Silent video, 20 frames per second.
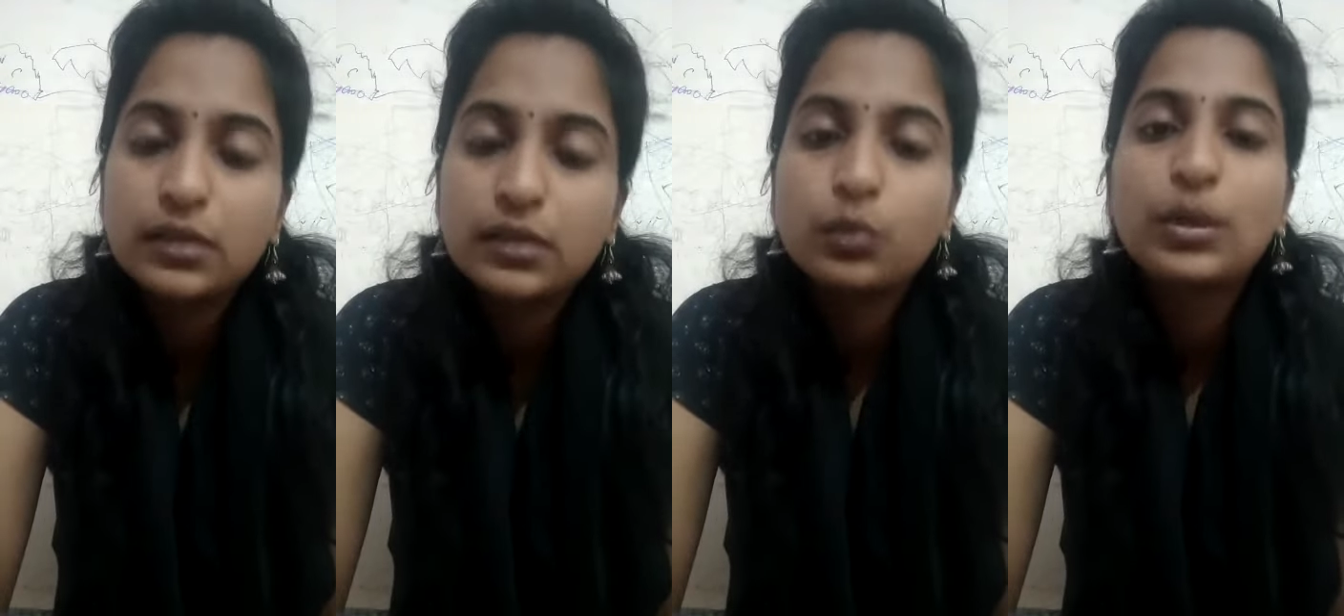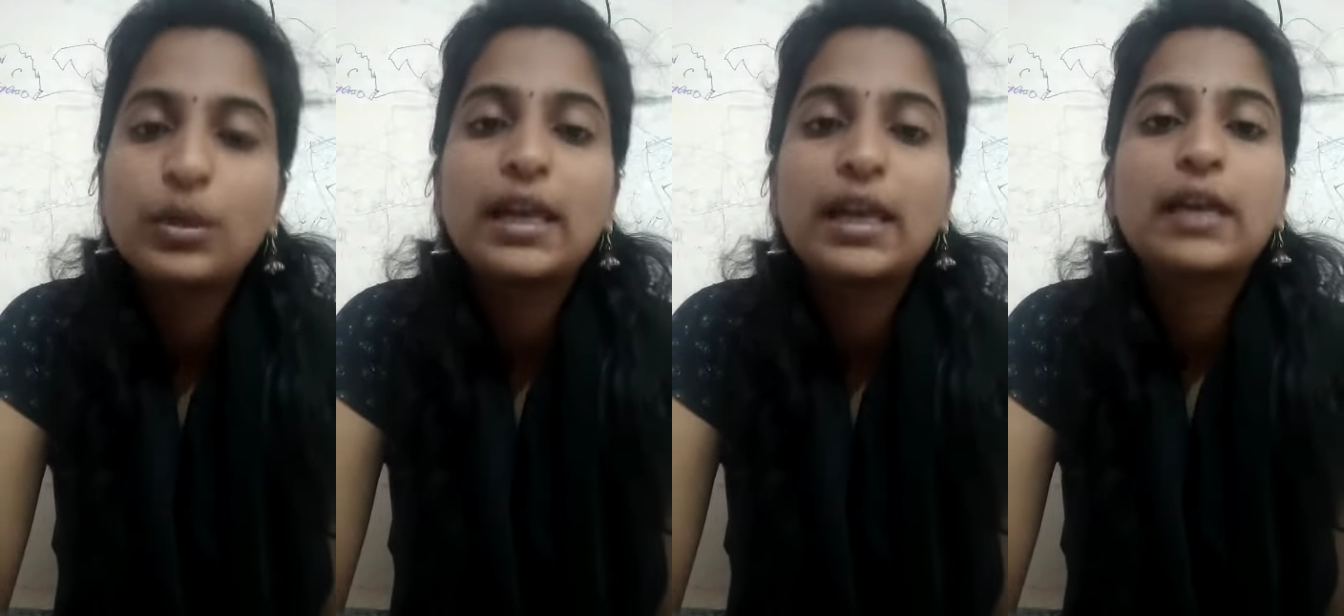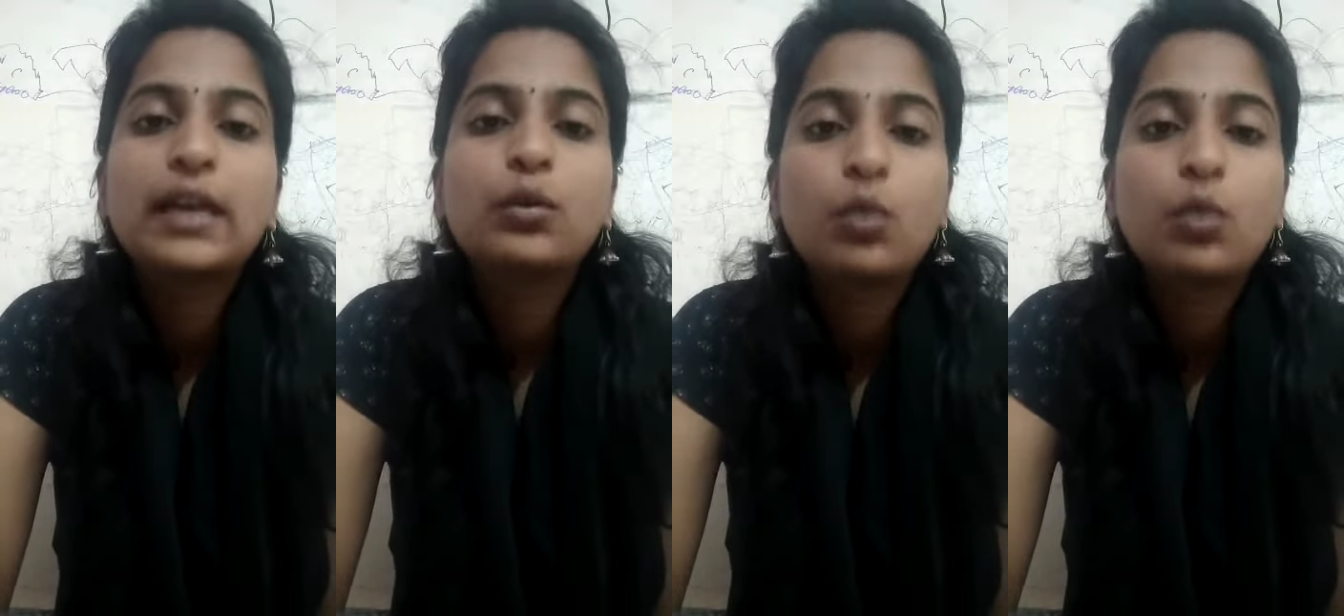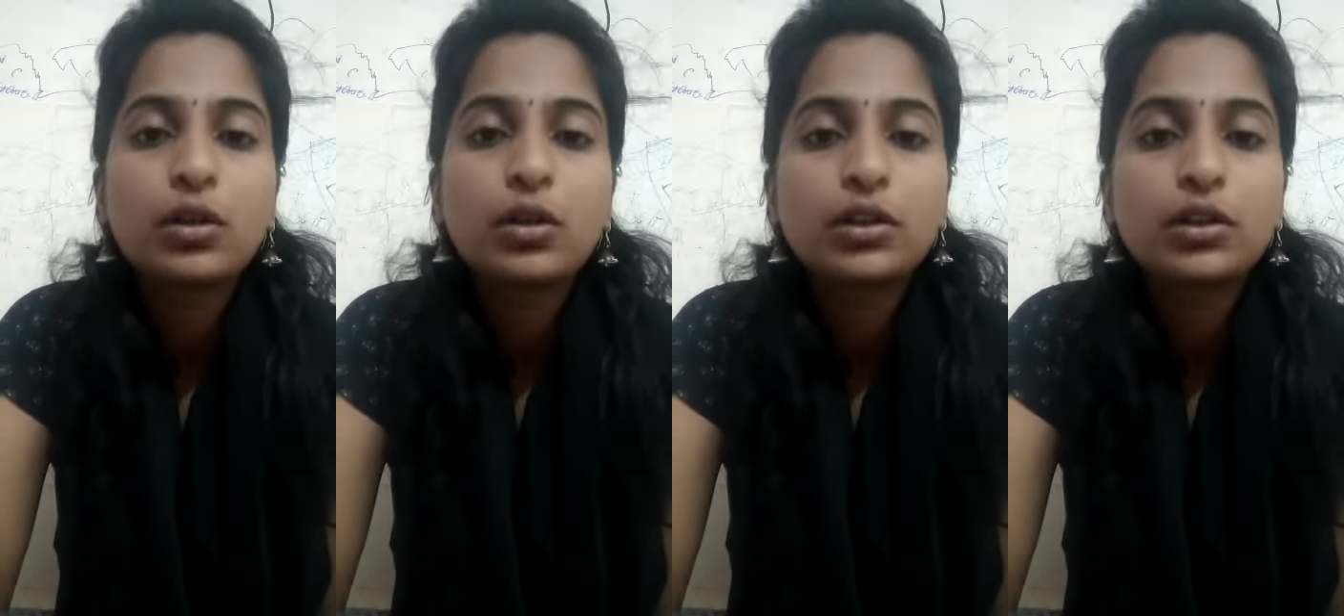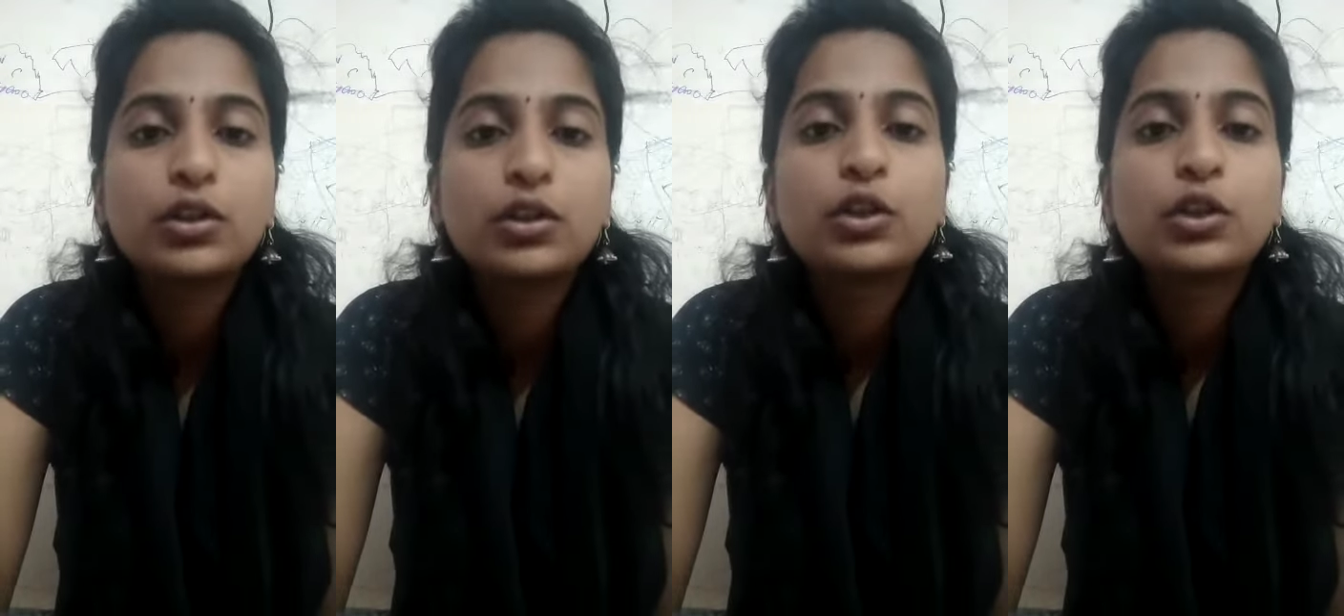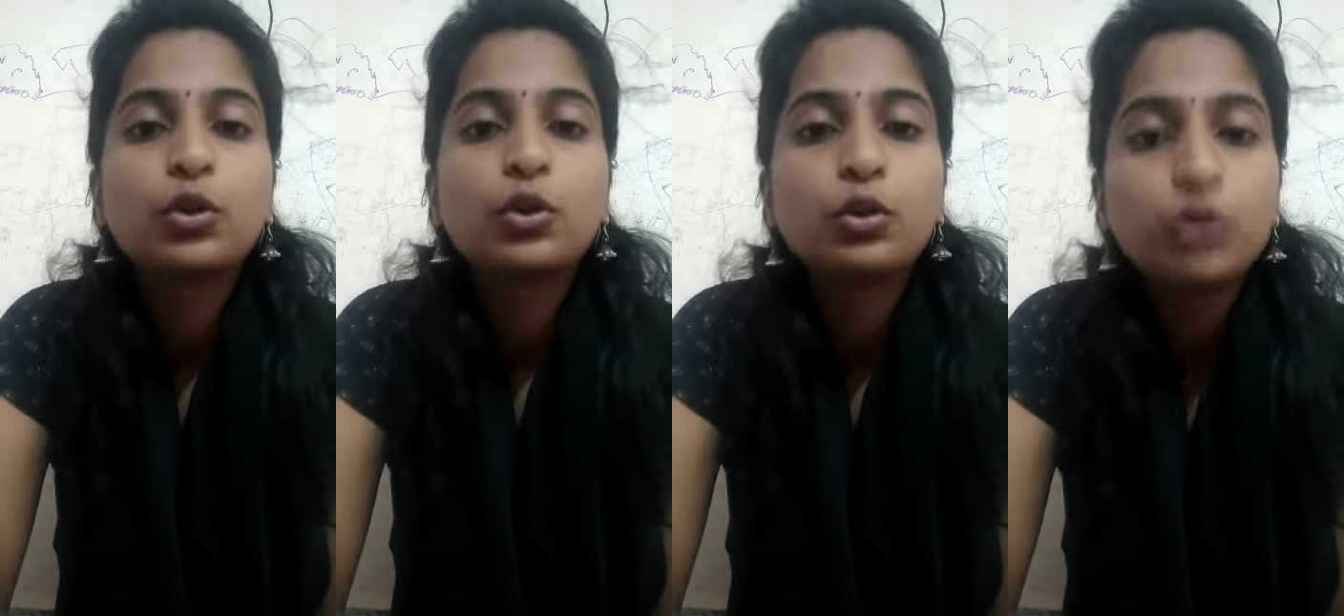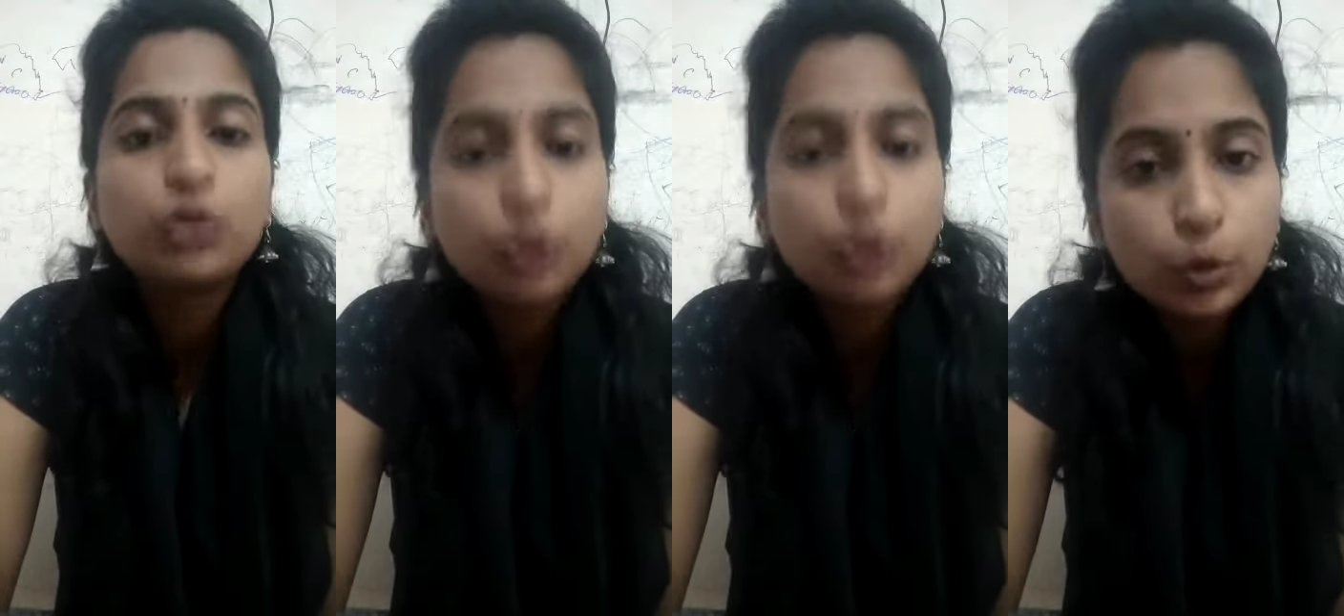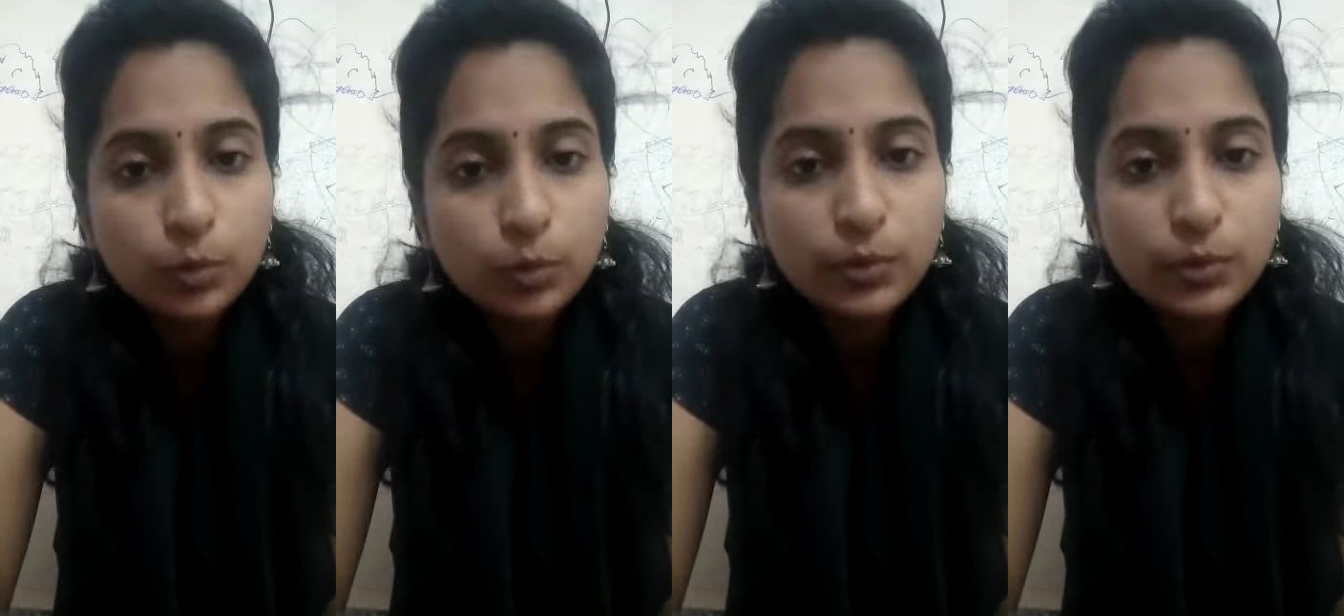we get water through
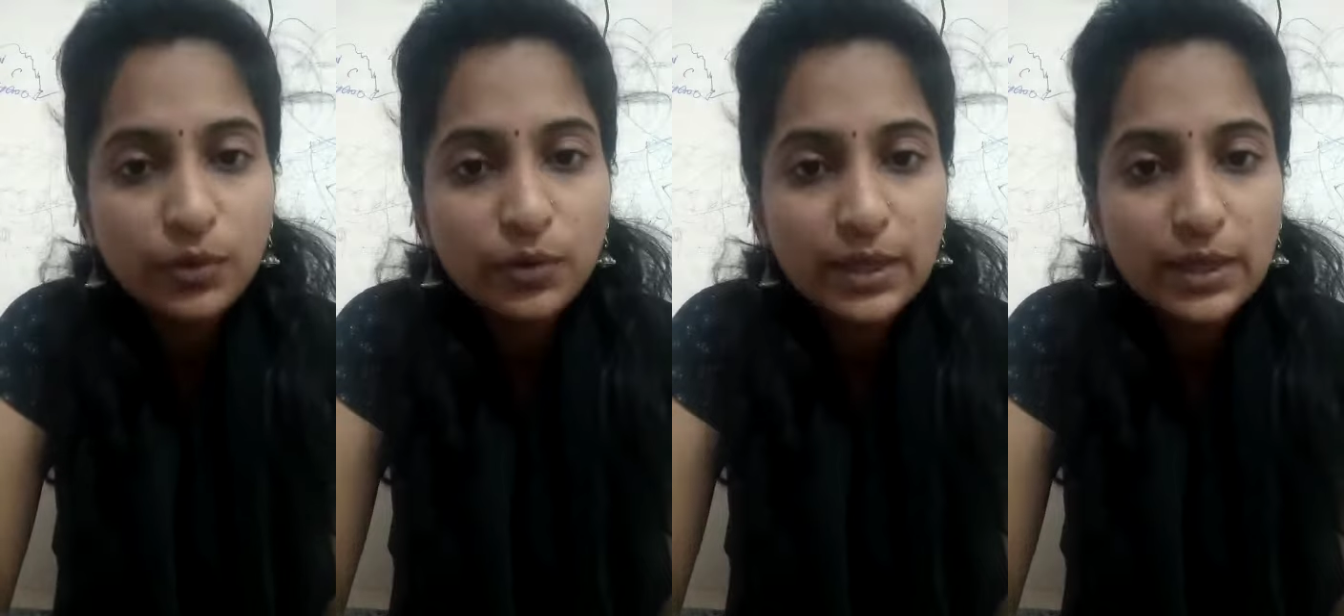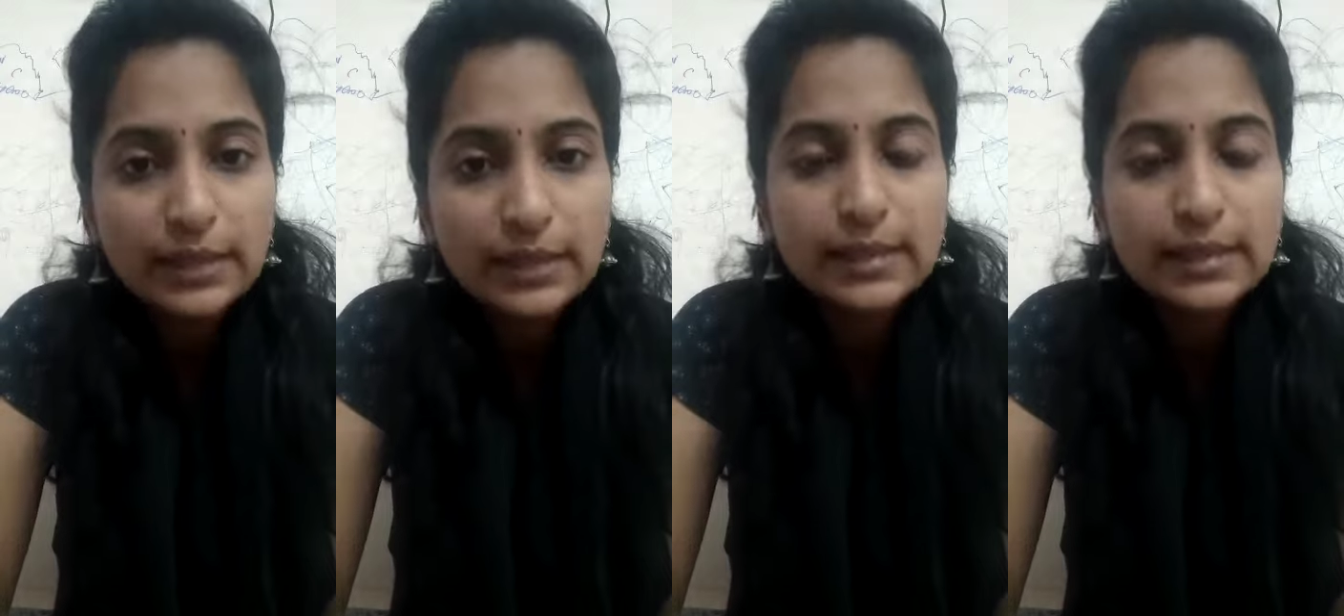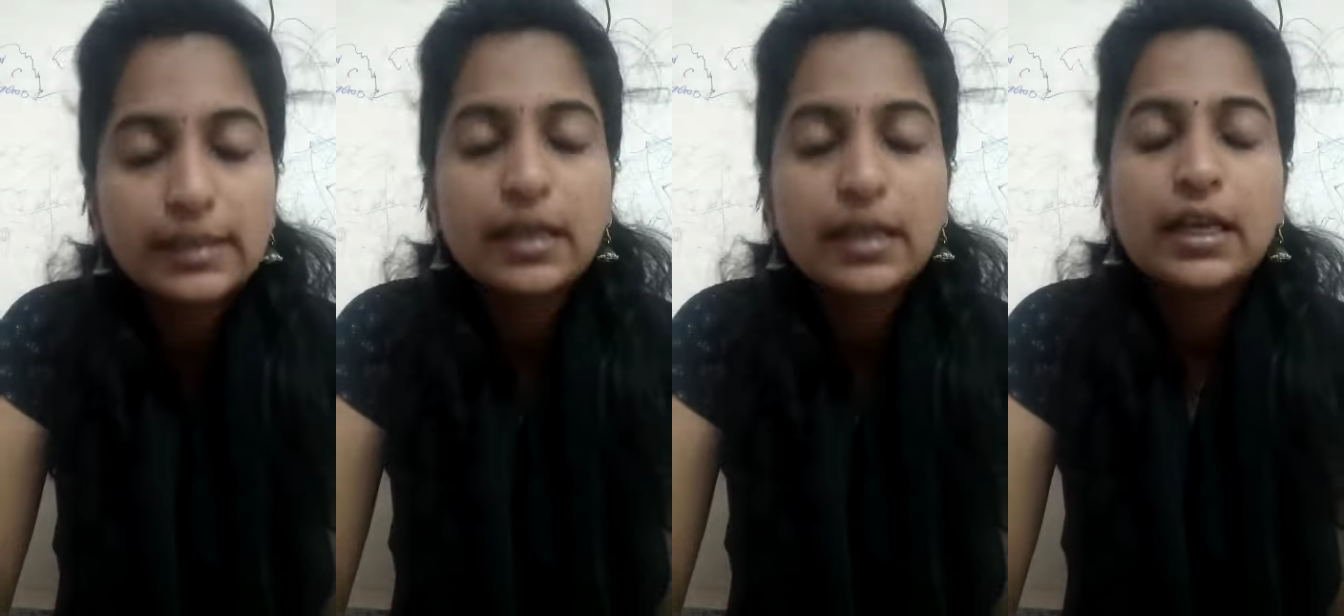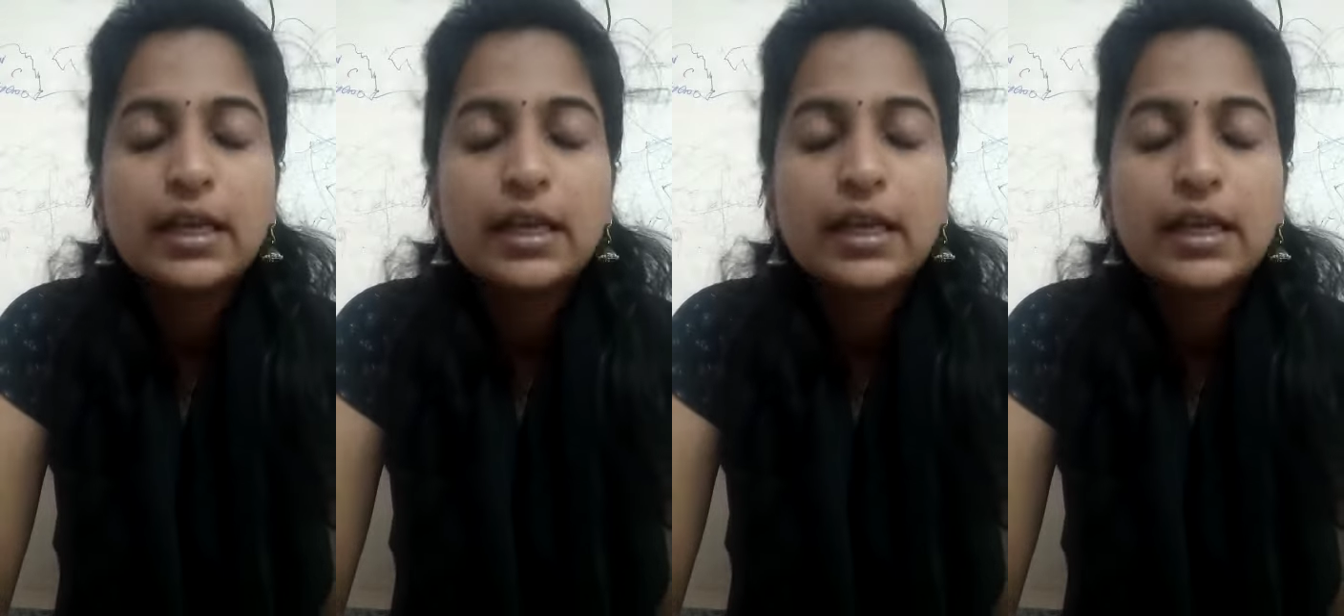tube wells,